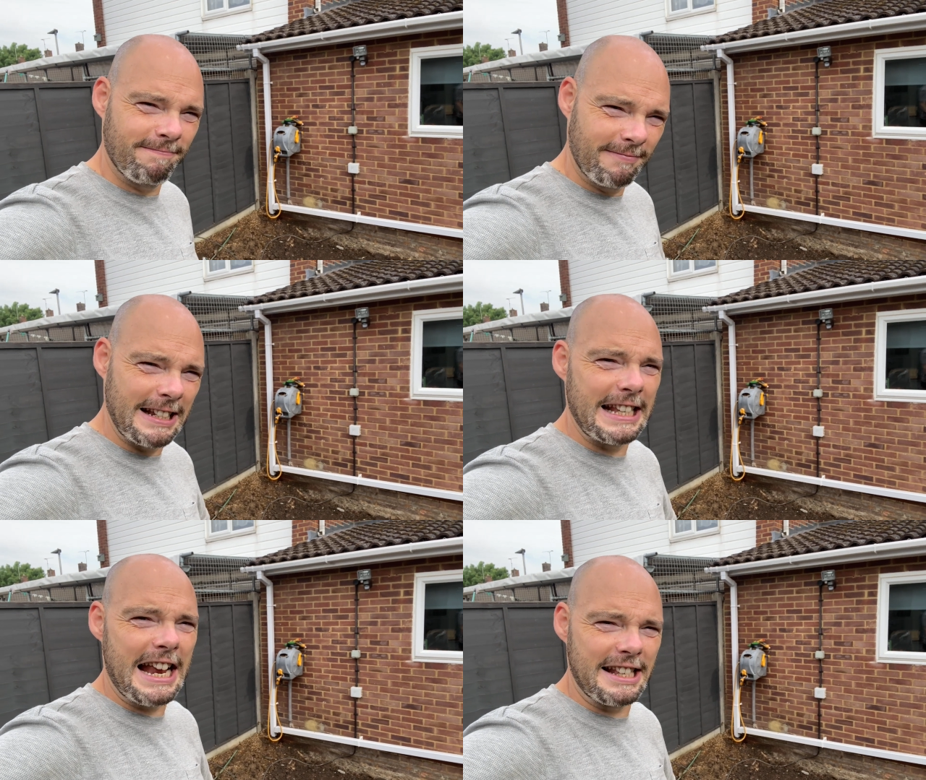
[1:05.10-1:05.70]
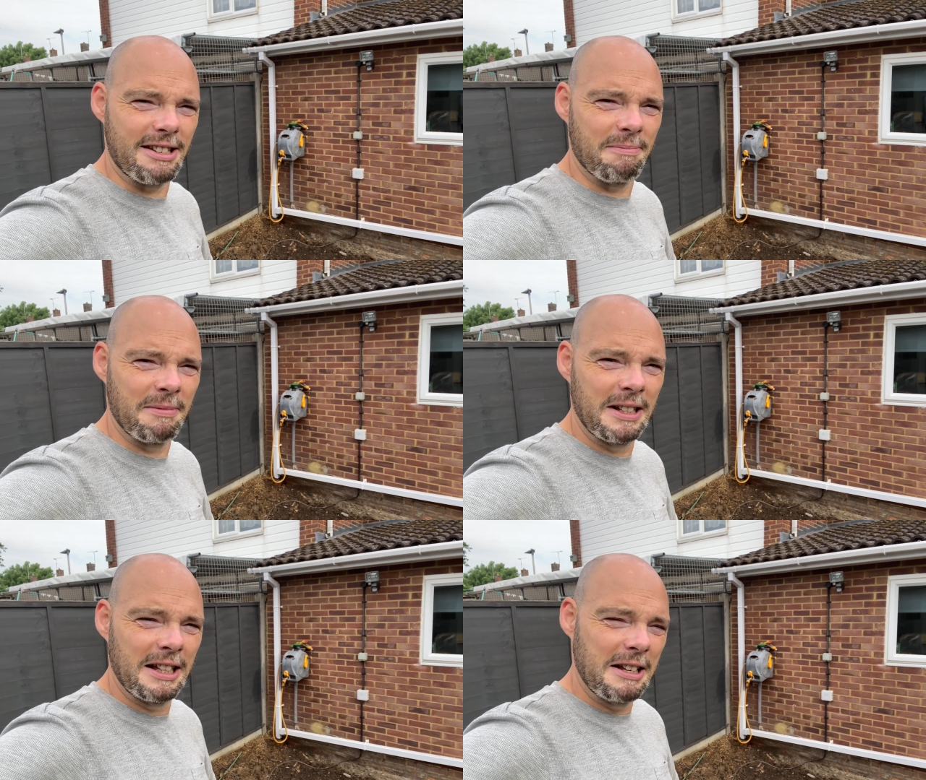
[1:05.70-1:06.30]
He's handsome.
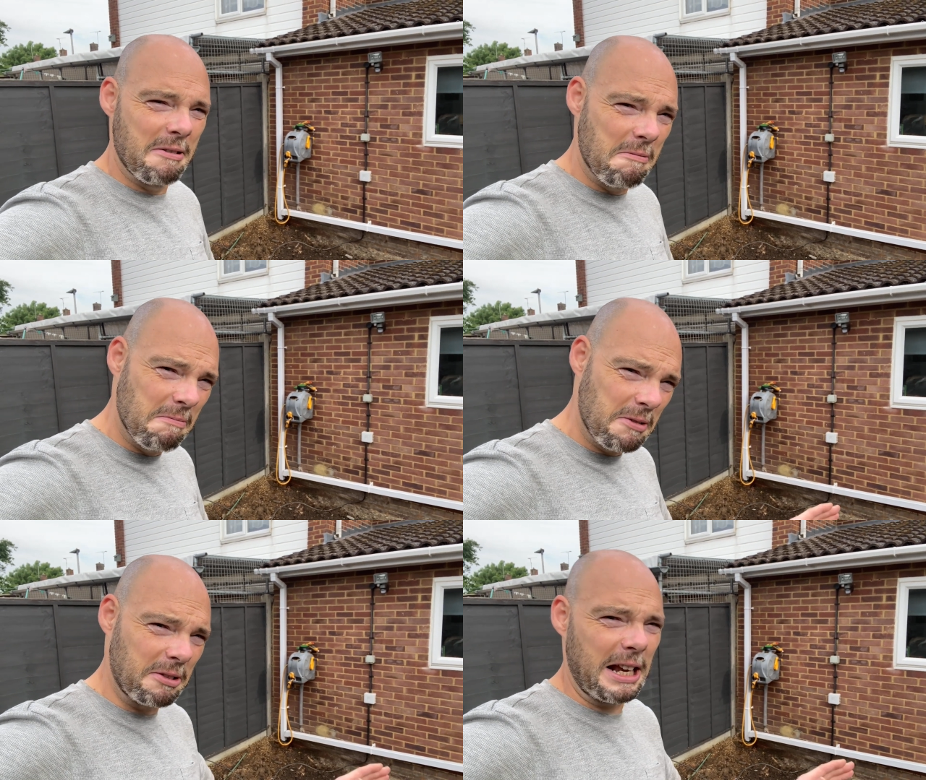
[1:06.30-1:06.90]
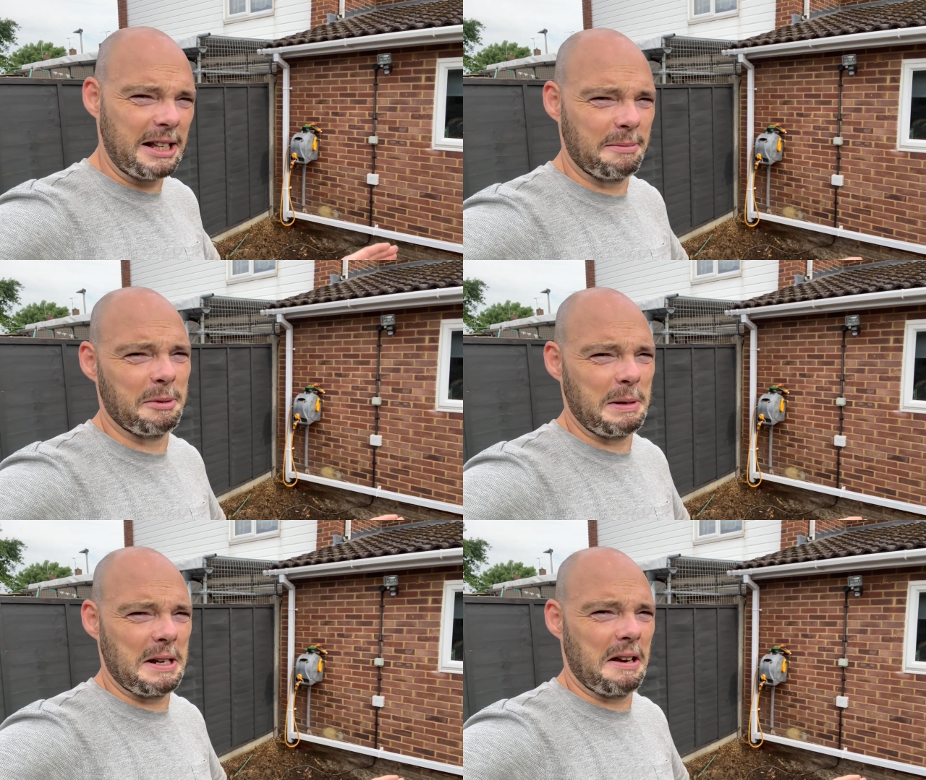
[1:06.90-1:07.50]
Not as handsome as
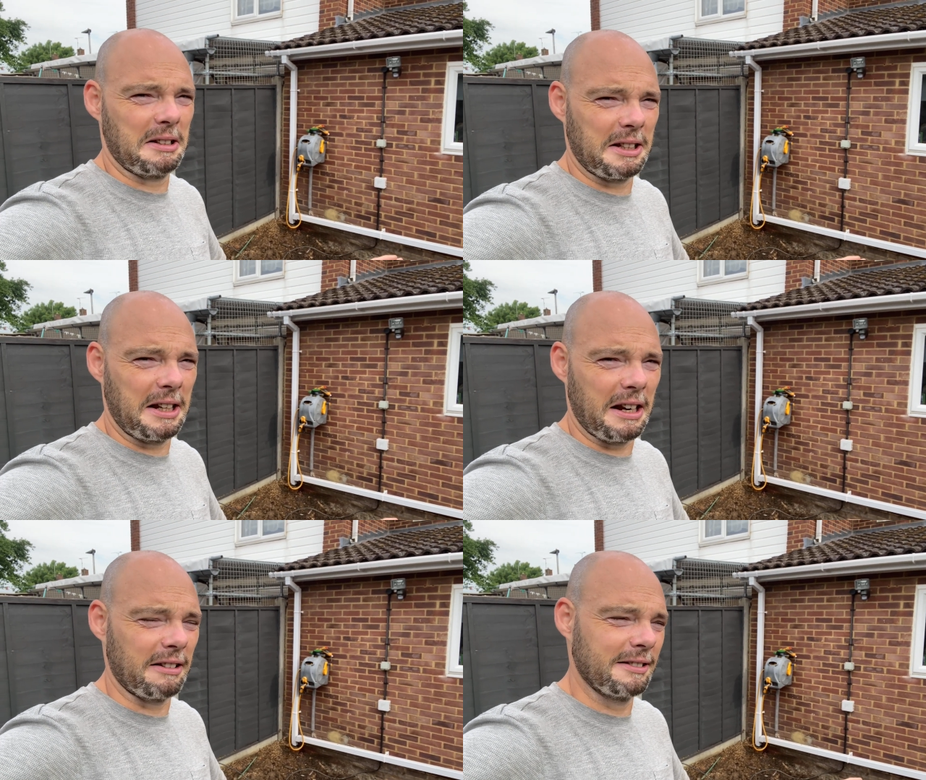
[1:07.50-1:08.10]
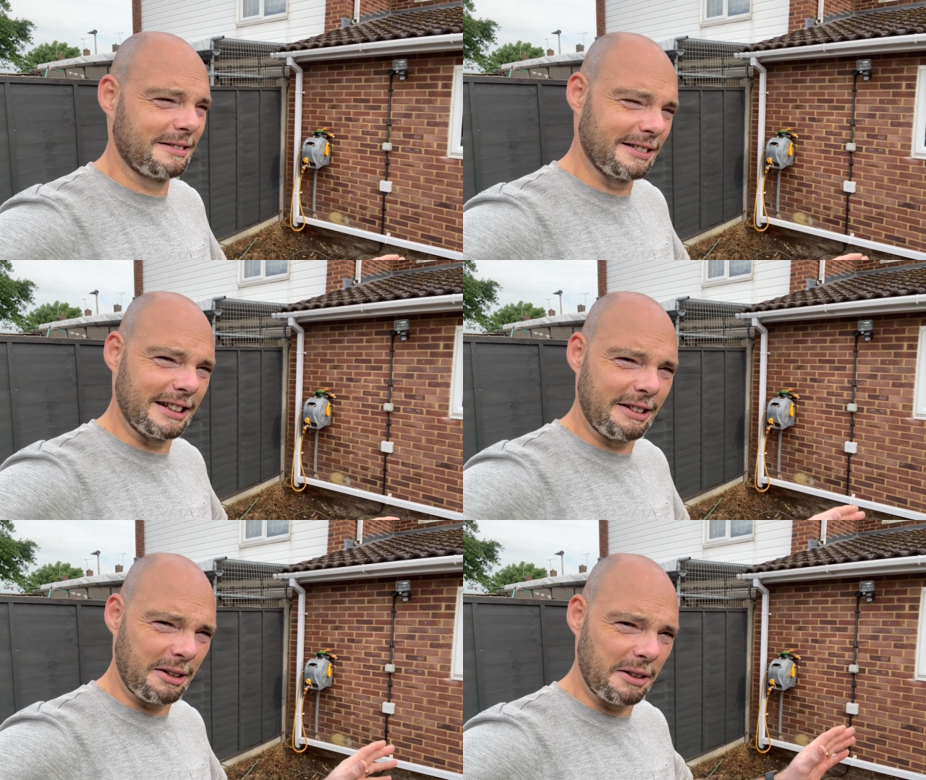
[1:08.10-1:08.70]
me though, so you know, I
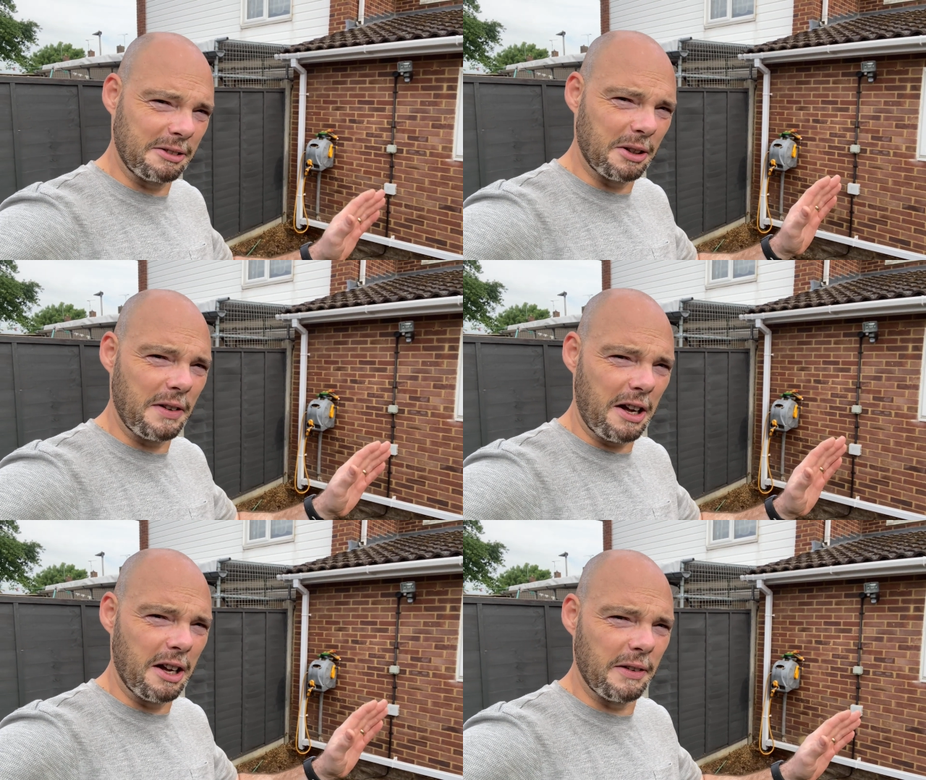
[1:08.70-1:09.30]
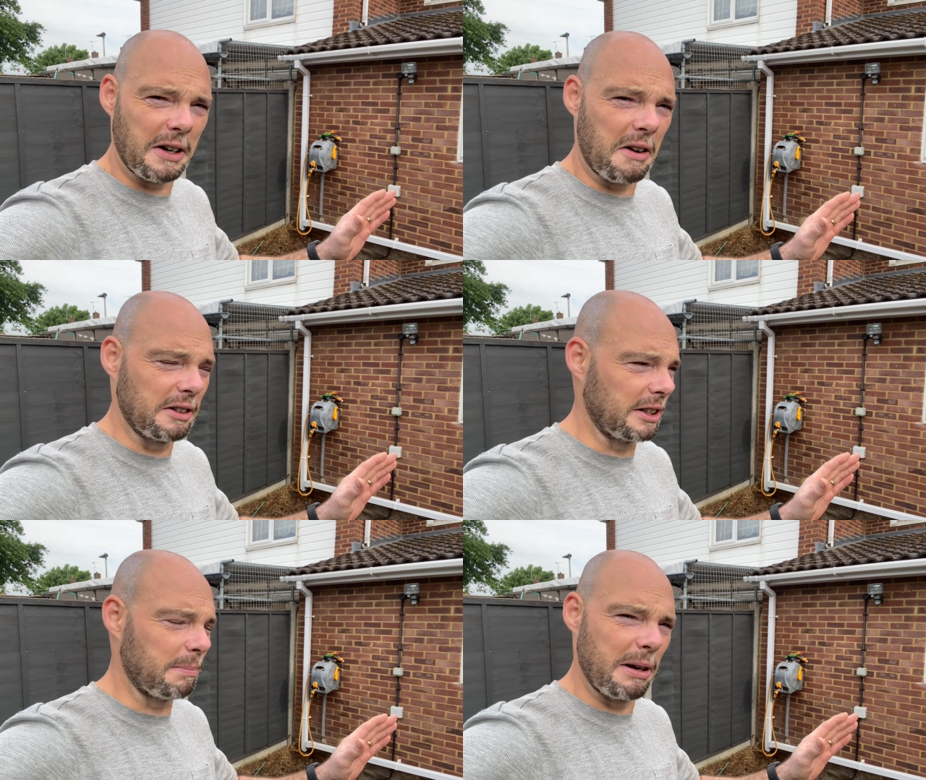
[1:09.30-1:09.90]
don't want to sort of overclass
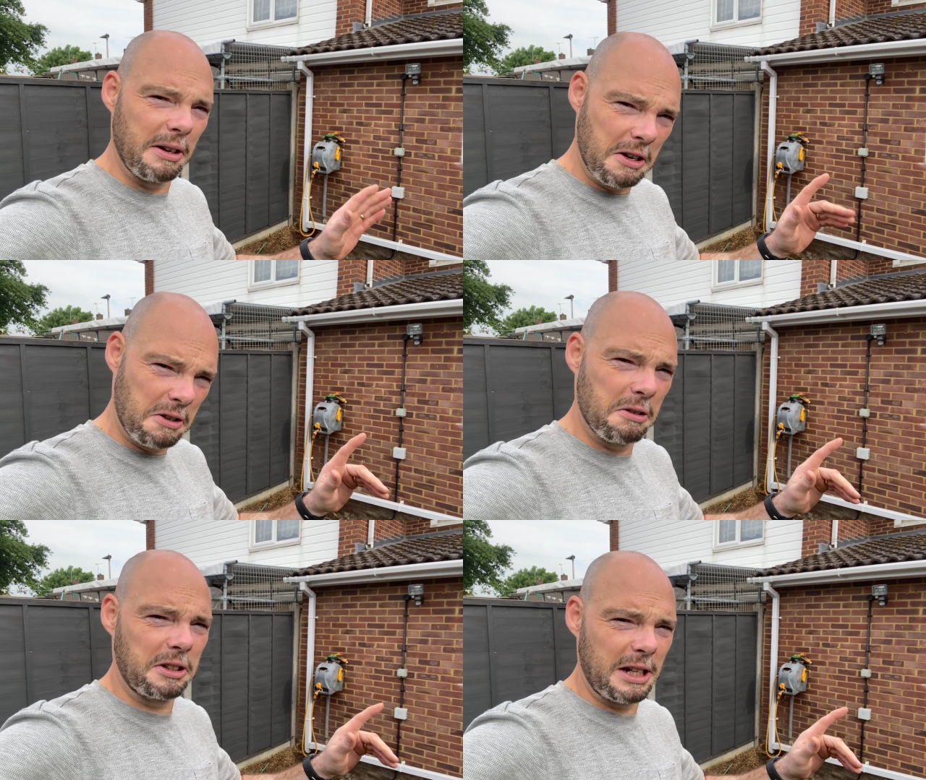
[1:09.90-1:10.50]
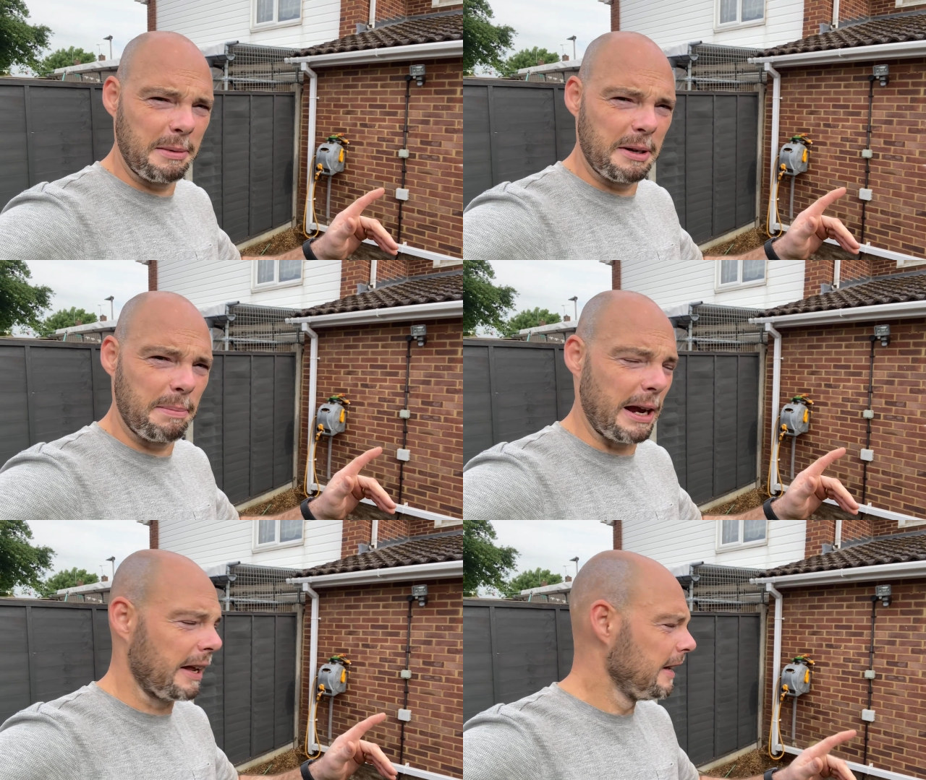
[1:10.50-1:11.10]
it, but you'll see him in a bit.